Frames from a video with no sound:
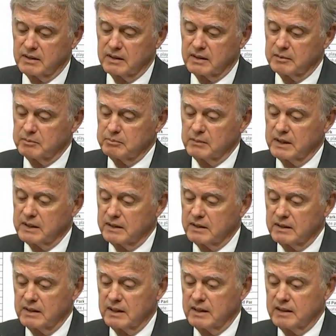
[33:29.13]
that
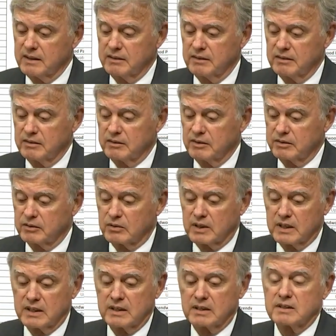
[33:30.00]
maintains and
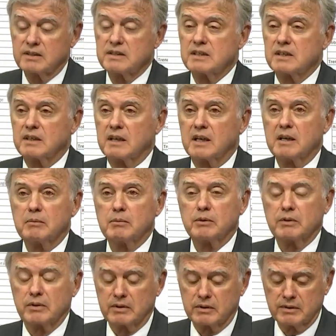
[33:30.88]
strengthens the
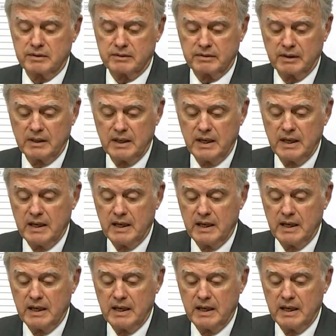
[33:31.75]
neighborhoods,